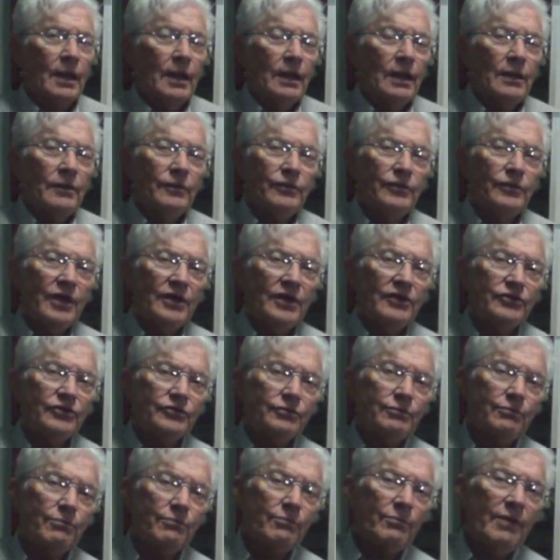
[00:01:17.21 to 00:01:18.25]
this
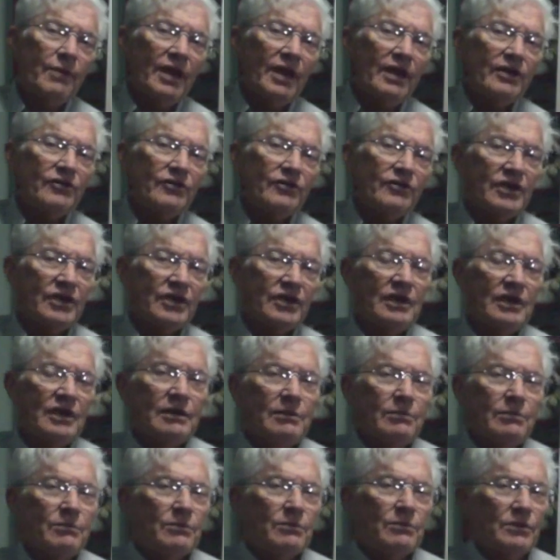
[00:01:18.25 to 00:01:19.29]
may
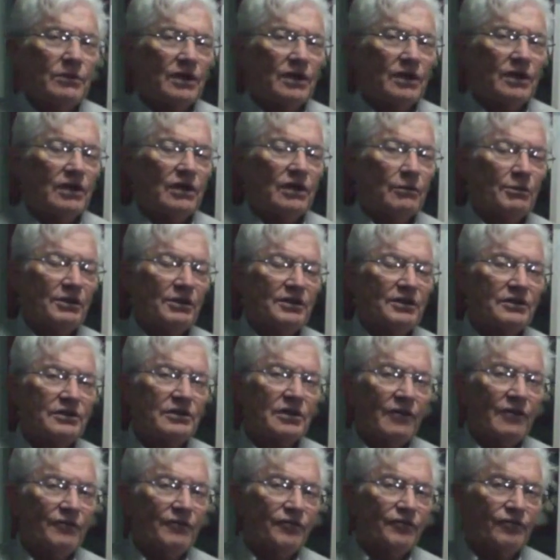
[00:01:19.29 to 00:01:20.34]
seem a little bit
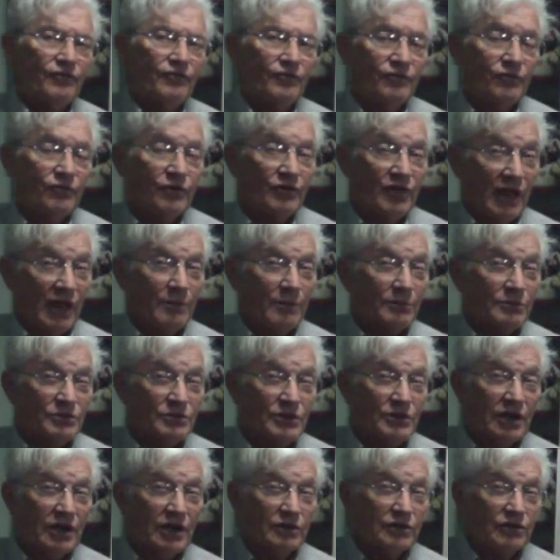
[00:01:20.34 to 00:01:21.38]
tough for them to
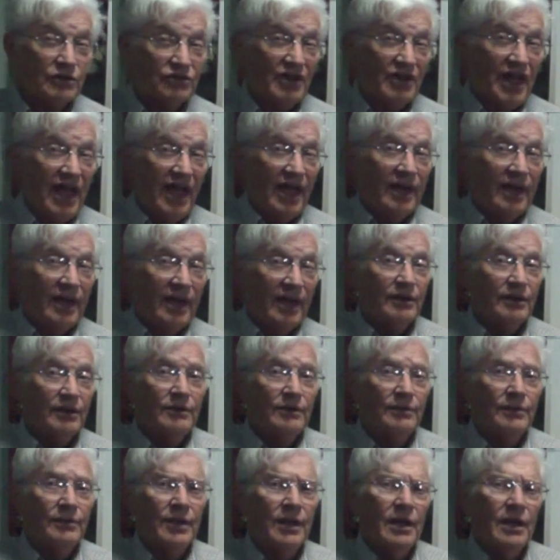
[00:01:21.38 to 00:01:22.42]
understand,
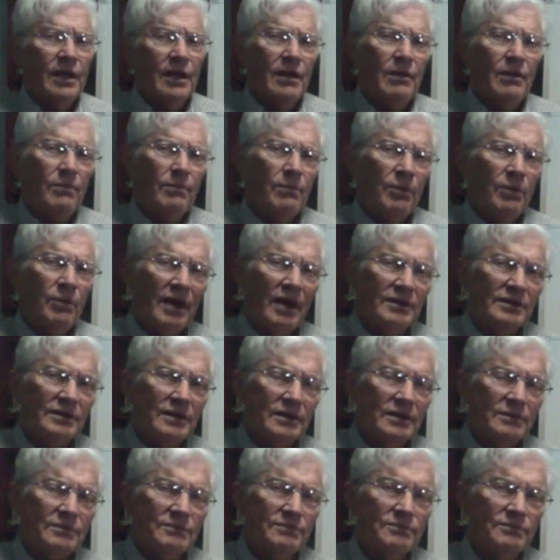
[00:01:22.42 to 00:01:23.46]
but
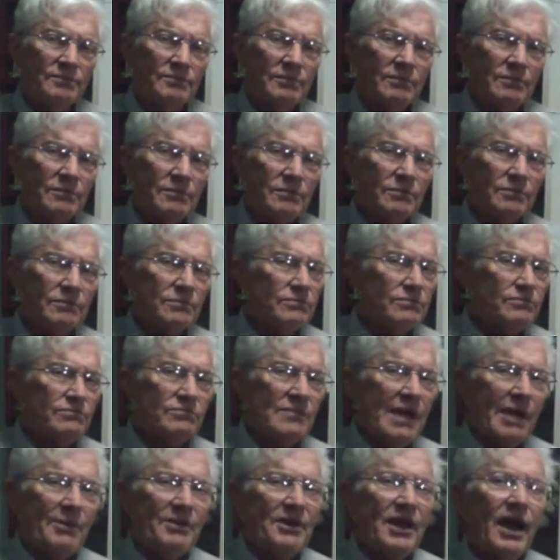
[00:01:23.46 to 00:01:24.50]

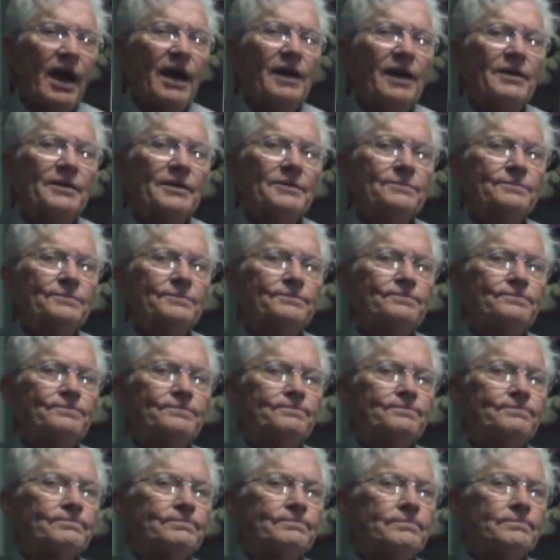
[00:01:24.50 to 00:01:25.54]
maybe not.
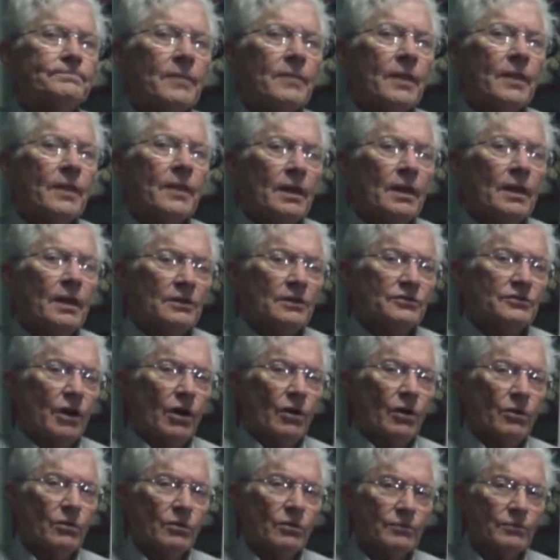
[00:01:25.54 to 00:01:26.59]

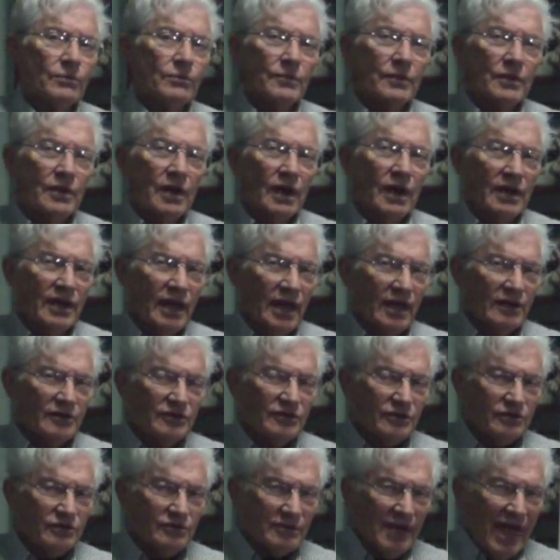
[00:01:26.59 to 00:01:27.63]
So again,
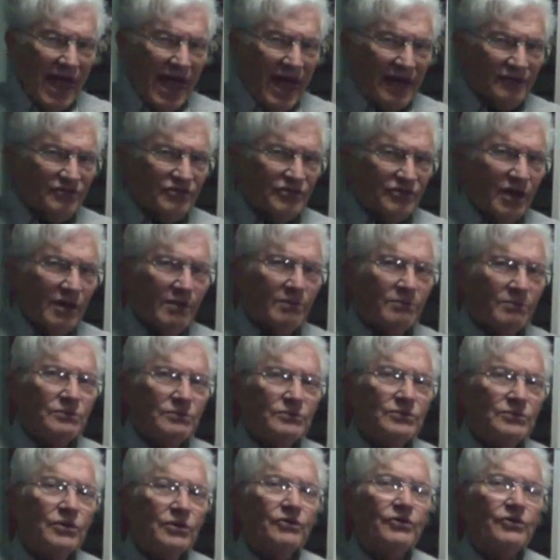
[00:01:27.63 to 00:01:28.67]
ask them
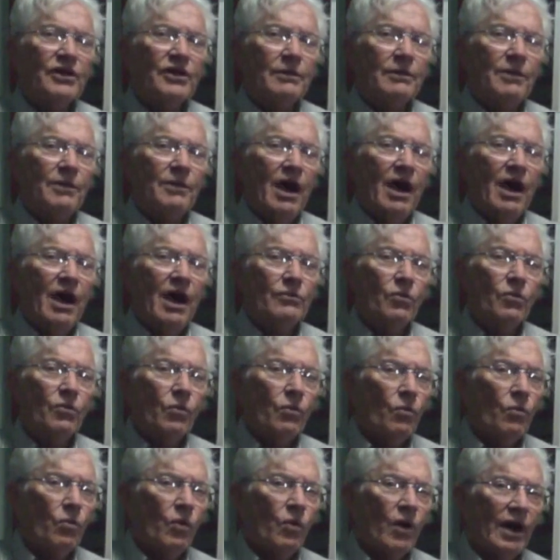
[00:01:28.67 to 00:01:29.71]
to think about
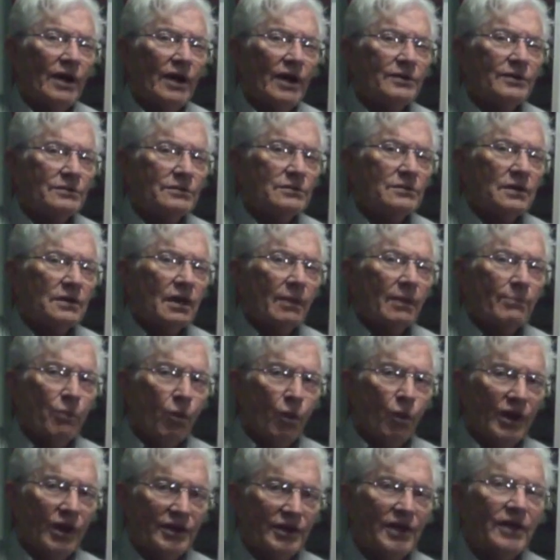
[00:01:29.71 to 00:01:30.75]
what a
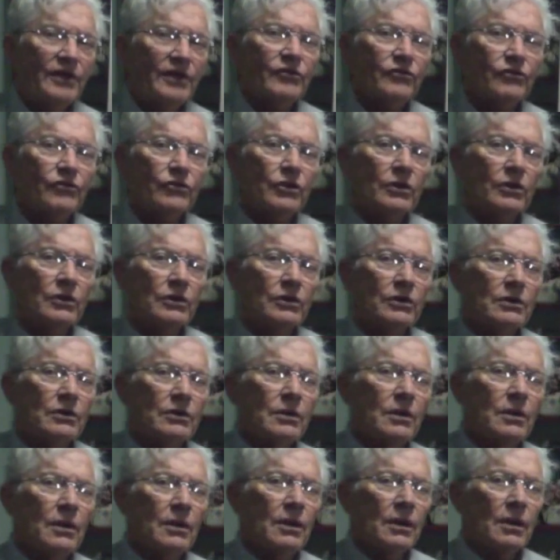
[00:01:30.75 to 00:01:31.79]
point is.
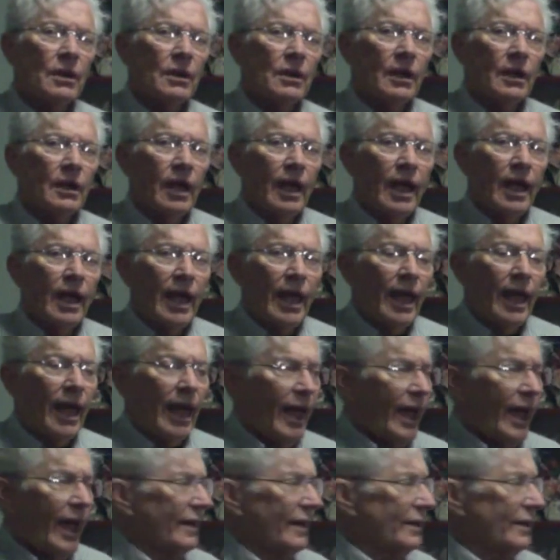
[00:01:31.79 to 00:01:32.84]

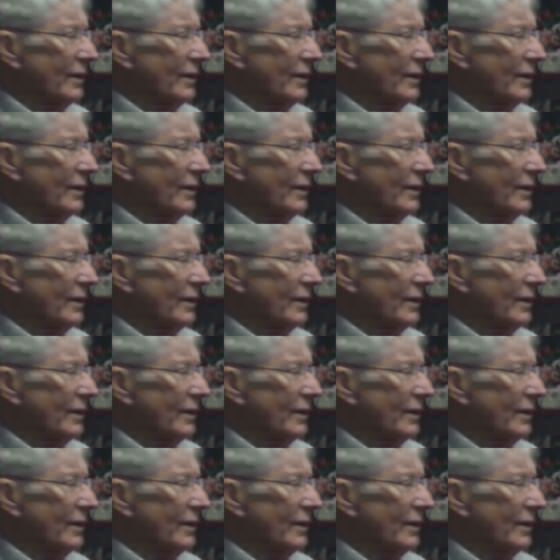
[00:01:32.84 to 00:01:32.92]
And